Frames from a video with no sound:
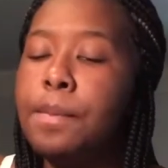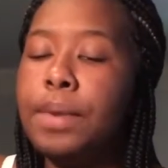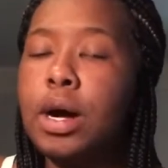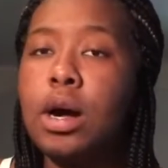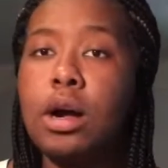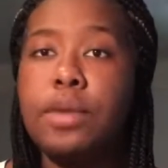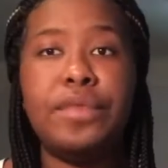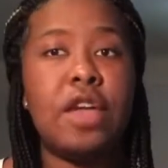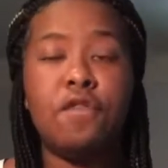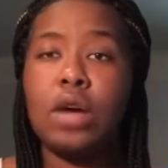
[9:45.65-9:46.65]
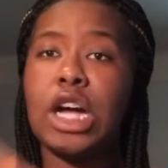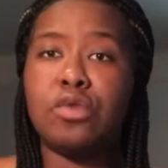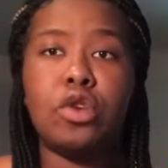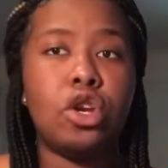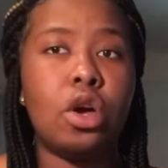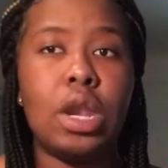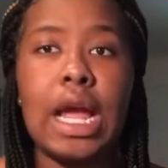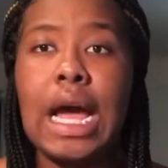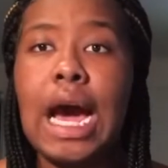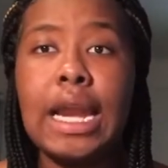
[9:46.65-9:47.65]
But if you guys want to know
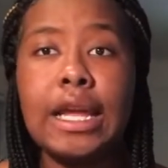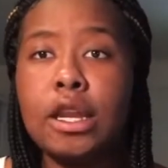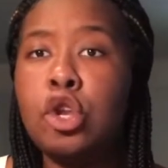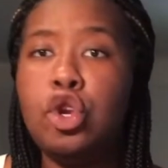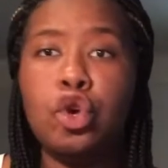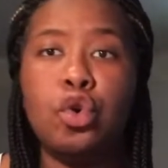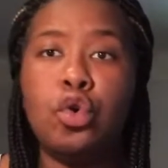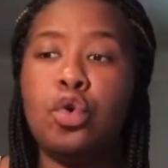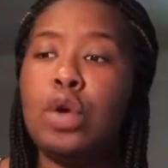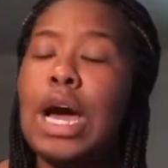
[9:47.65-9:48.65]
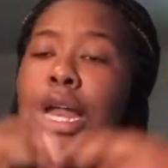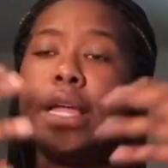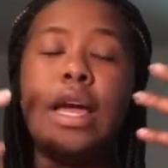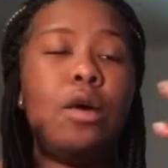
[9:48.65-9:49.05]
like how to get a dude, how to